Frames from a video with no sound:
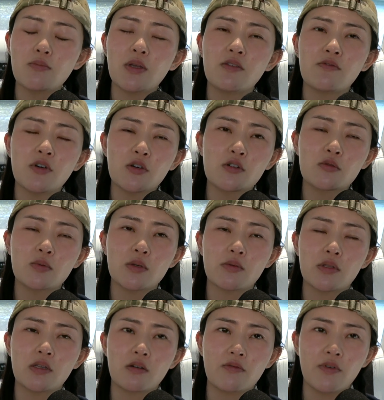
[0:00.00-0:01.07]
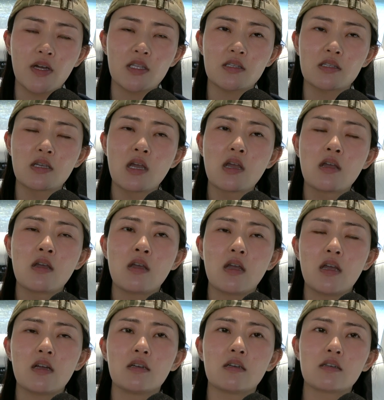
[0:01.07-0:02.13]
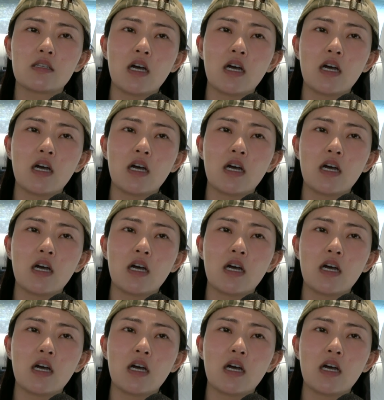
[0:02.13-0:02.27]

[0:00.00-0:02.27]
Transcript: Be vulnerable with your friends and